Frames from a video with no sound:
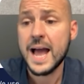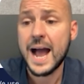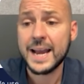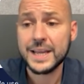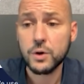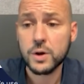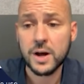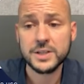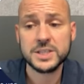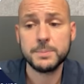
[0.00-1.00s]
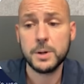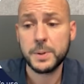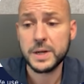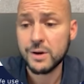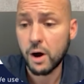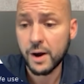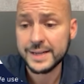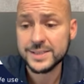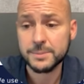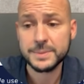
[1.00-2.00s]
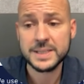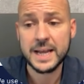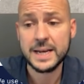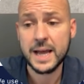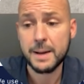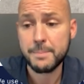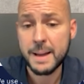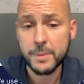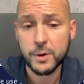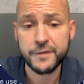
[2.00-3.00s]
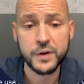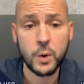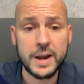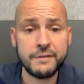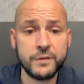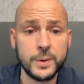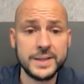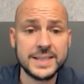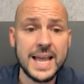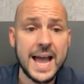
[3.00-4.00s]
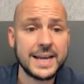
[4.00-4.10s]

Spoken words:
adding your customer, putting your items in, a memo for your invoice,